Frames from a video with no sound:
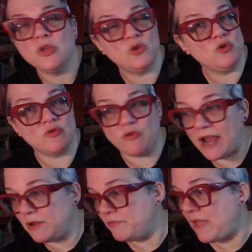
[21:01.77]
You could
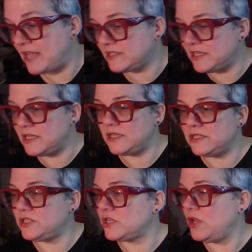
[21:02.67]
write a
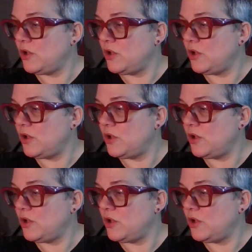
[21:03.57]
message.